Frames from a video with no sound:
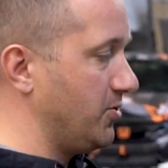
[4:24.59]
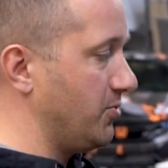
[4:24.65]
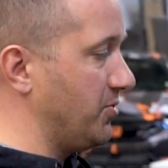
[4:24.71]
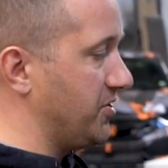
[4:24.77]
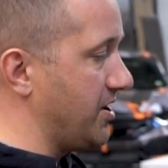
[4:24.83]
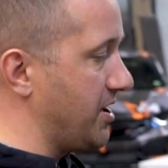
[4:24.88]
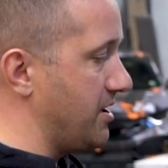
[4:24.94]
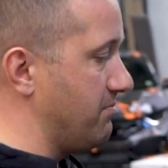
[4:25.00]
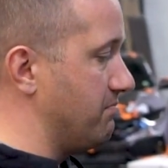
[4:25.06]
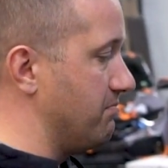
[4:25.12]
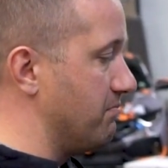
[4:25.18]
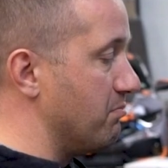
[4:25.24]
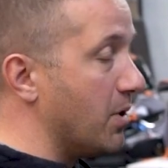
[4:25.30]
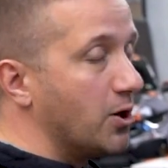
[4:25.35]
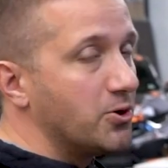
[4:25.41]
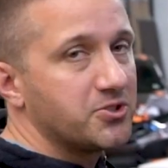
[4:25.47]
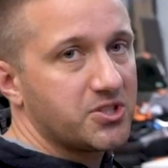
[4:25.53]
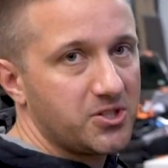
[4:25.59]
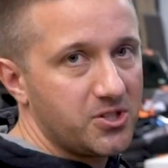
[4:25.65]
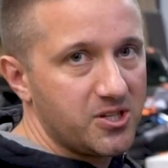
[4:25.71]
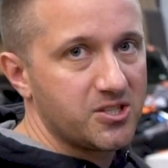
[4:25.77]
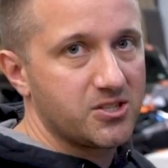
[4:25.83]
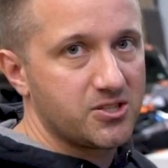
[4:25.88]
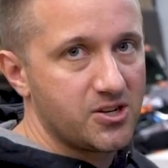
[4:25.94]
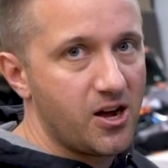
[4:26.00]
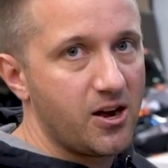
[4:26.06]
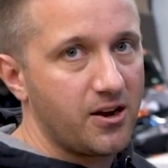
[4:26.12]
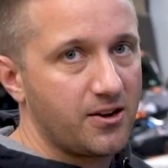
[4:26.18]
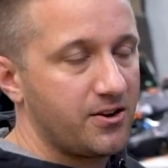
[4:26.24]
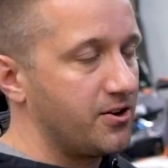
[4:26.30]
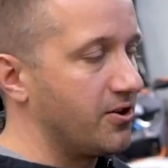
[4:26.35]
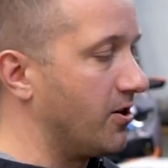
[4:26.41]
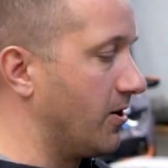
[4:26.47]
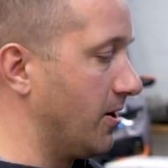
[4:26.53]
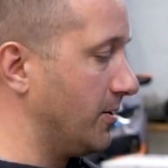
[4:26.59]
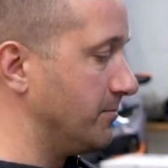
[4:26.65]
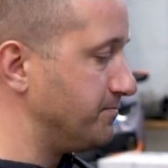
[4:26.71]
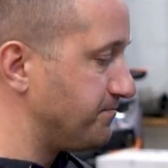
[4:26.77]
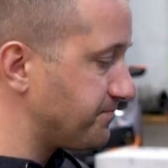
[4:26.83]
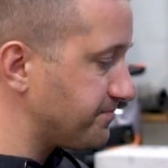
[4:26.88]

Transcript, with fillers: with a mostly stock car.